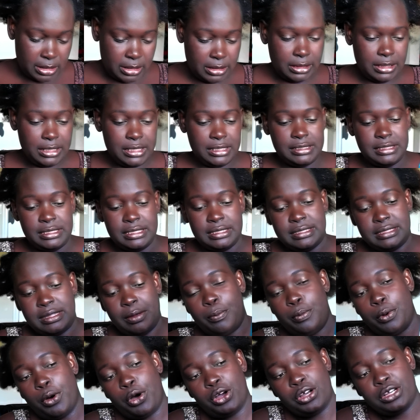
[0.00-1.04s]
this is the
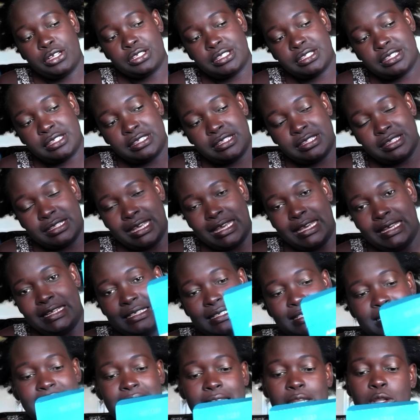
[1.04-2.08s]
box. It
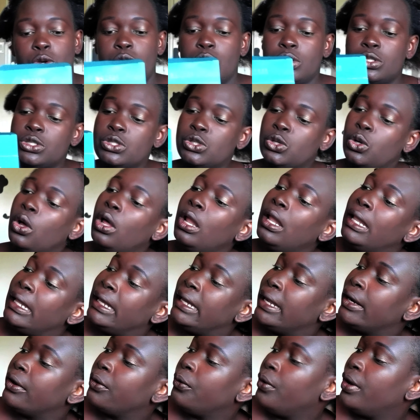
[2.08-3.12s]
looks so
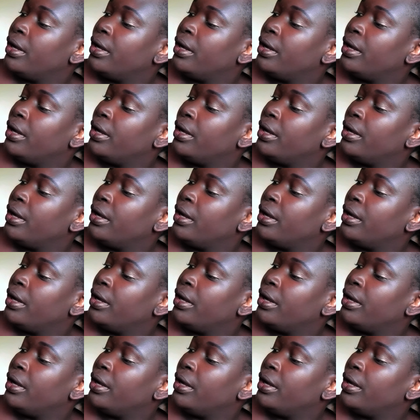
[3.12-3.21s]
little.